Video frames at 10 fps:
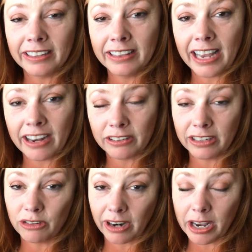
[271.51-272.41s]
They
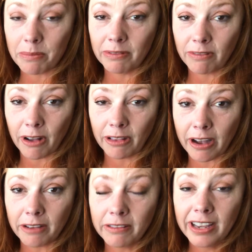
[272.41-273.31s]
actually dry up and fall
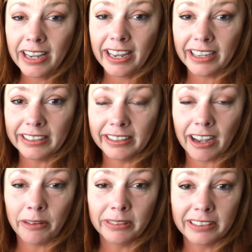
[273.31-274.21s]
off, and
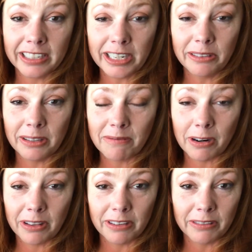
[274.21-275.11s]
I was going to use them
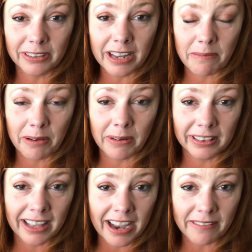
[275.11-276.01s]
for the first time I
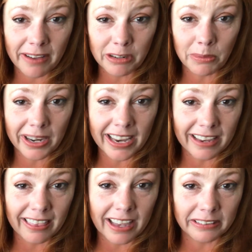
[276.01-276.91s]
went live after breaking
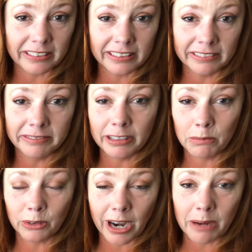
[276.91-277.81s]
1,000
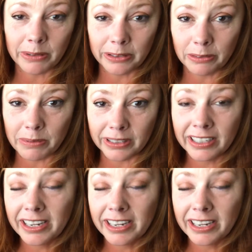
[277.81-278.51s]
subscribers, but